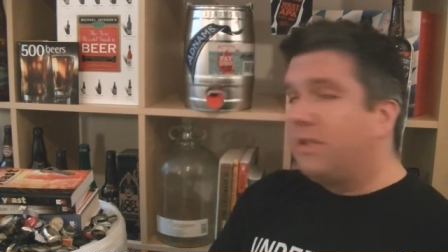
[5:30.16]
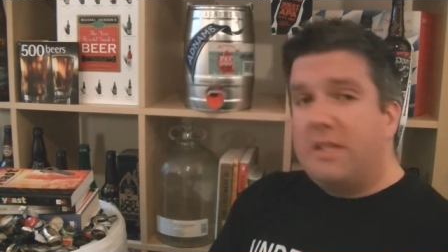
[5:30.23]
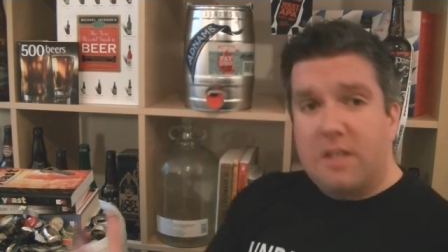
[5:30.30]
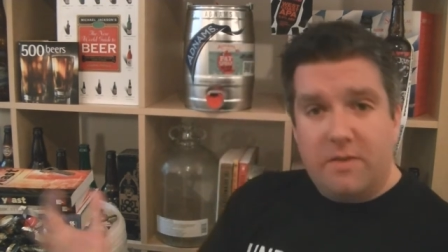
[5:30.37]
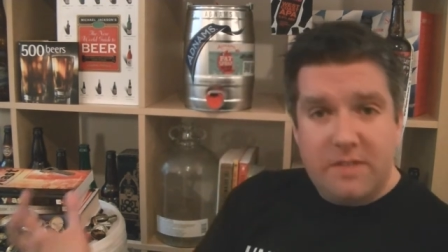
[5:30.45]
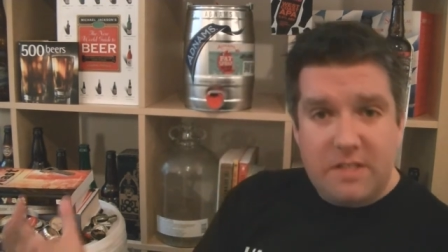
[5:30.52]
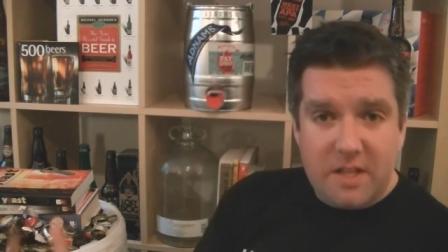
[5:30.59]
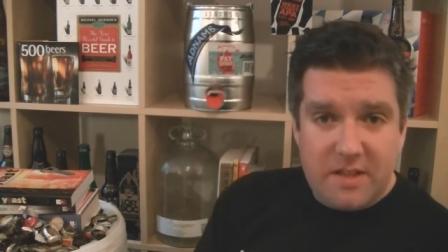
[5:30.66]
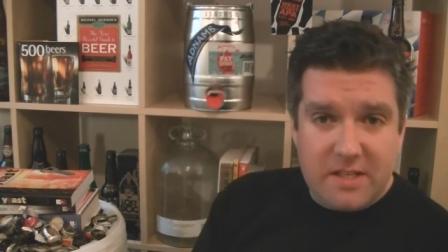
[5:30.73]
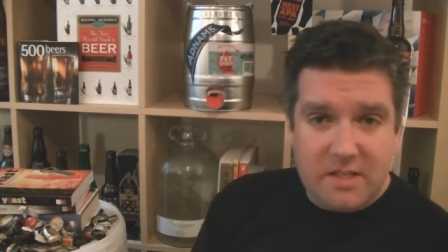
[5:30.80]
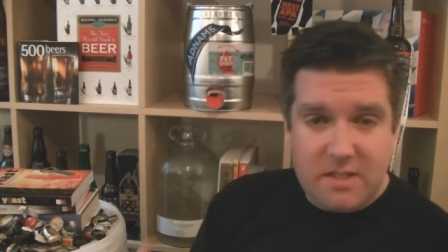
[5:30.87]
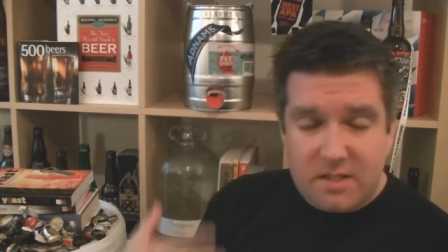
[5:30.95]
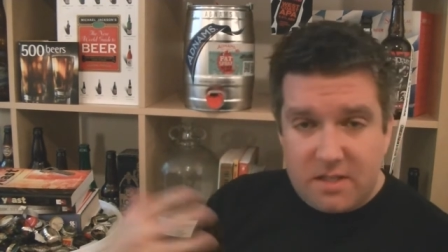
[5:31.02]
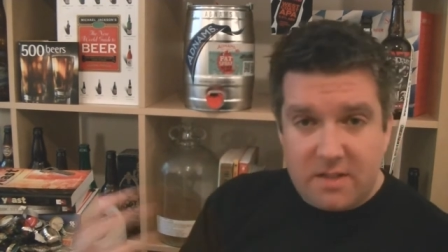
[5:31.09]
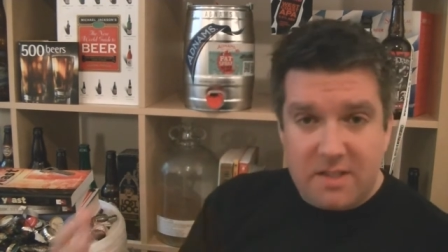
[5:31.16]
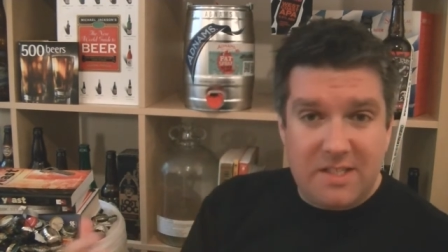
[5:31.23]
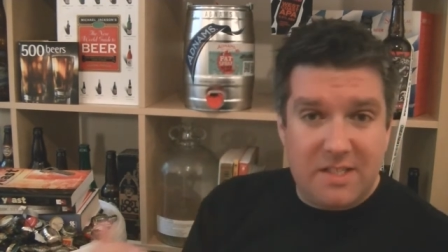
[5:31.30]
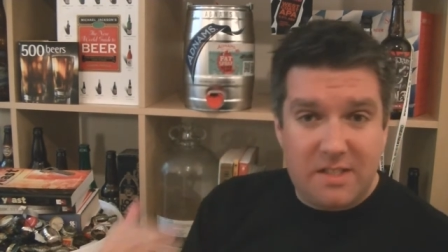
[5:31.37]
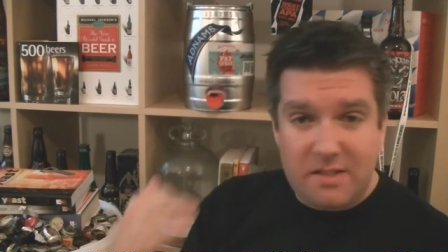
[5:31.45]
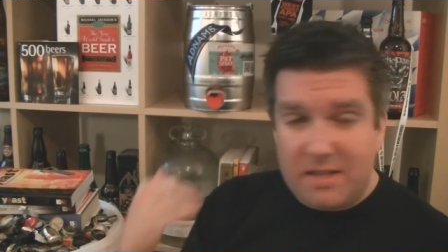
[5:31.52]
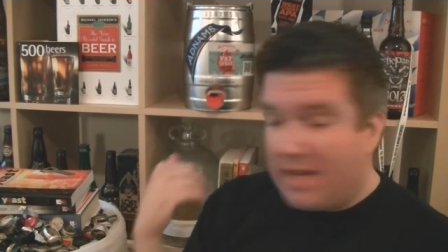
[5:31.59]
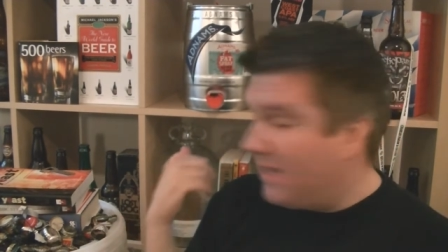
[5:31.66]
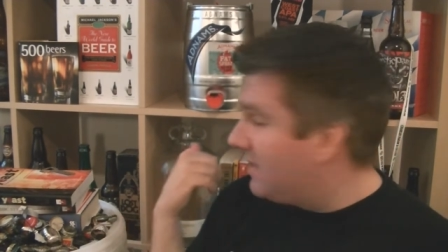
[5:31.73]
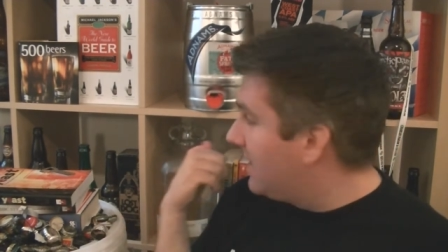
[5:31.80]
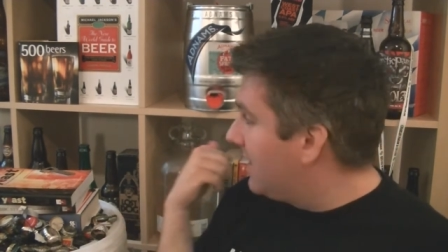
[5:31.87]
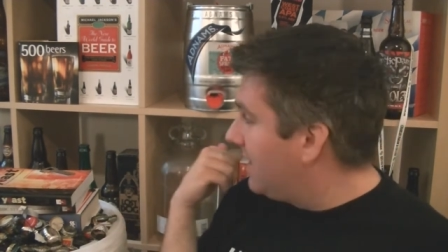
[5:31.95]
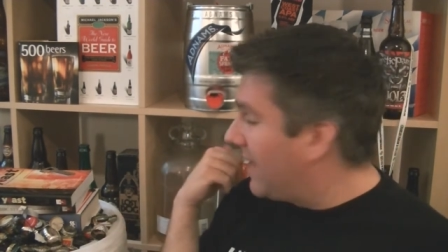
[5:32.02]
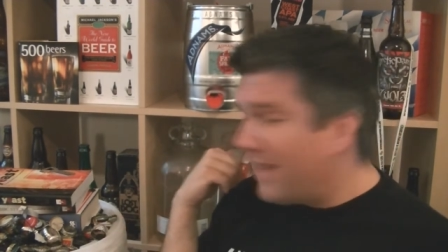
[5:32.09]
this obviously this
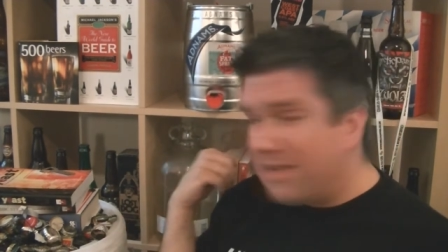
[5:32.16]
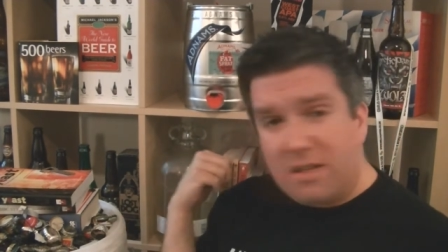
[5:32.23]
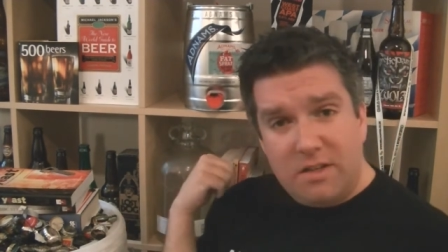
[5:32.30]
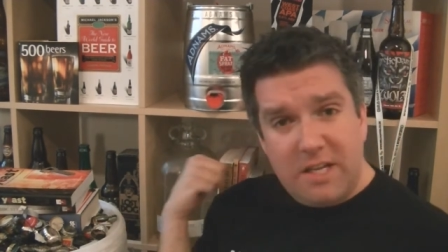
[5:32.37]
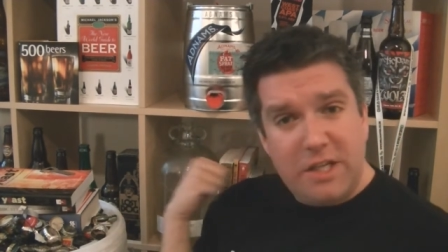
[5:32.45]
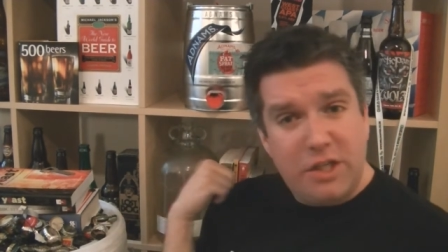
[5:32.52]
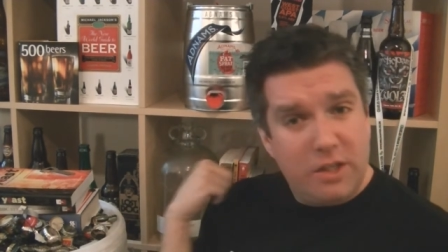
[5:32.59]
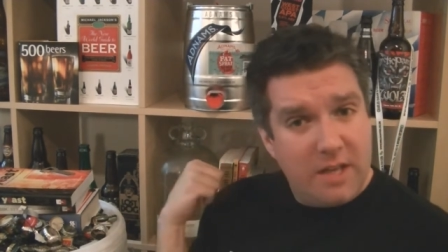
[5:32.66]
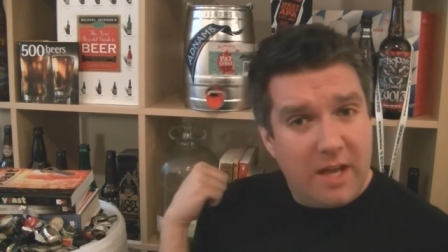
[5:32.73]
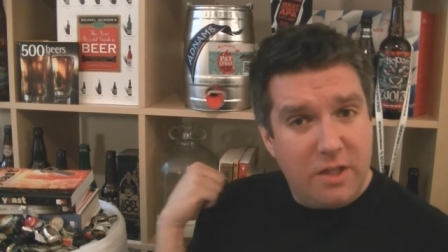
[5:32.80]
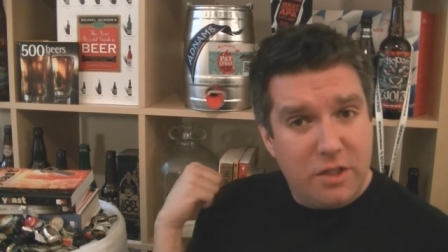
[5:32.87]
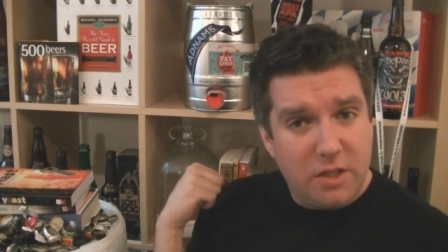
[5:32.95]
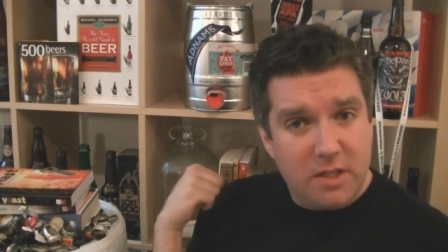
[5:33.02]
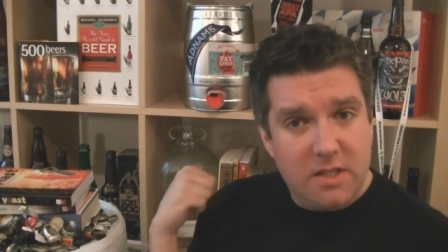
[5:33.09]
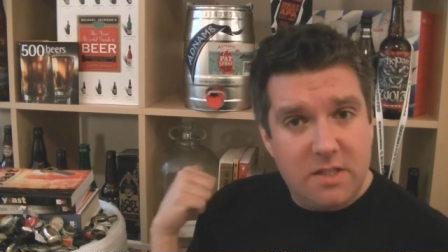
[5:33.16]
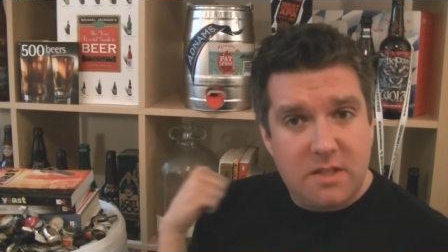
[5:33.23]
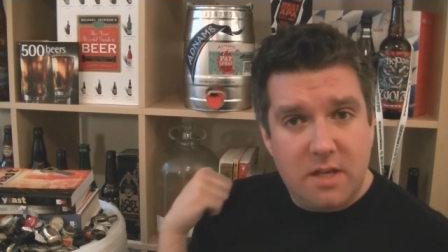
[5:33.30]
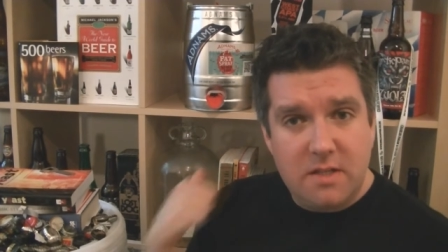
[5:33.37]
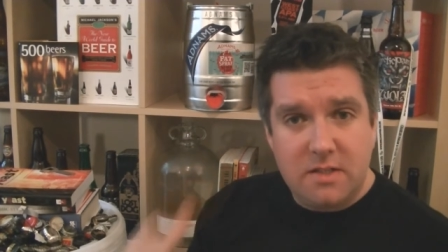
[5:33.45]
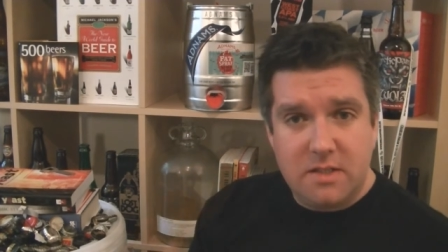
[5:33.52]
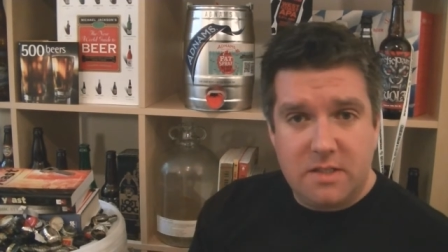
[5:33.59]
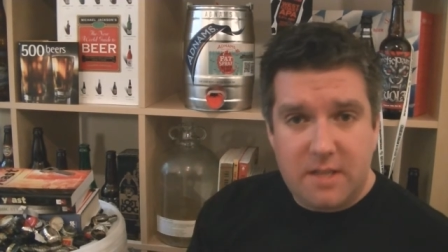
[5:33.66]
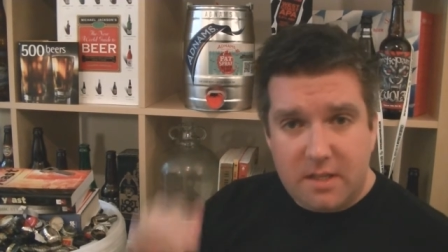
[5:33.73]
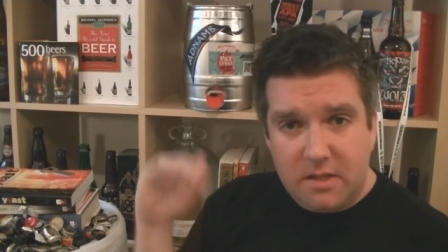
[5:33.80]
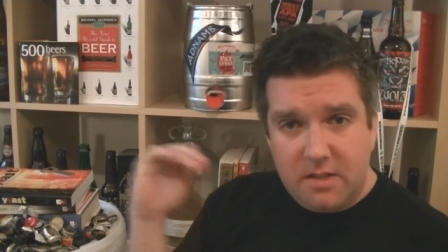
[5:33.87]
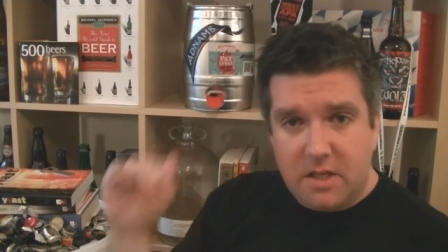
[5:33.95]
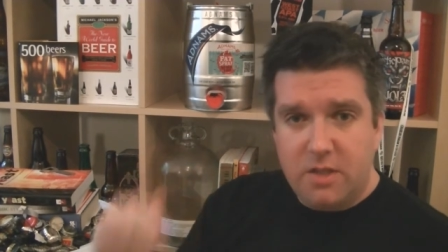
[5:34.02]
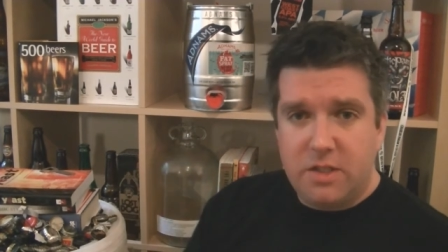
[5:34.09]
is cask conditioned actually, is this? It's
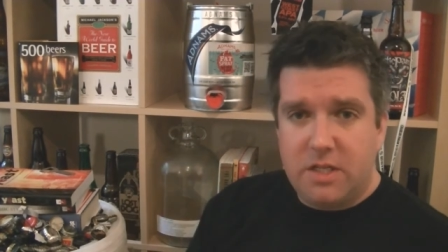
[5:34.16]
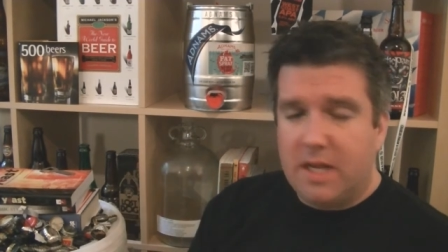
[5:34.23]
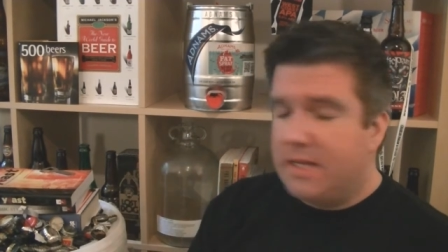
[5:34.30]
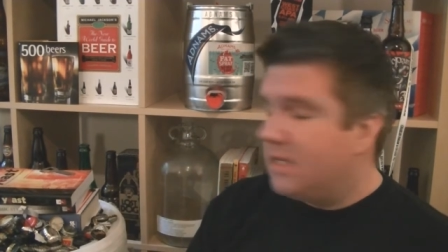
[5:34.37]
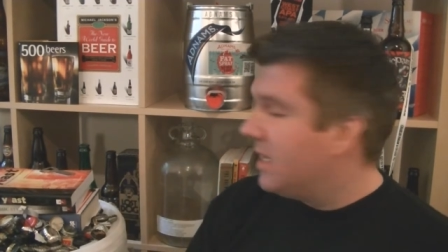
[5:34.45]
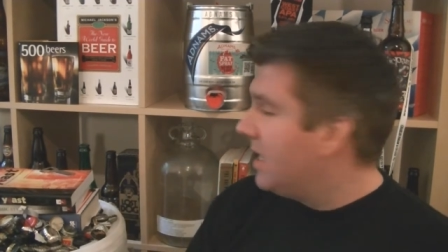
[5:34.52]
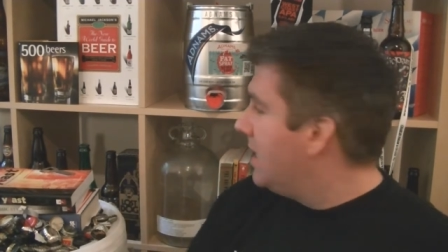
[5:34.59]
still just like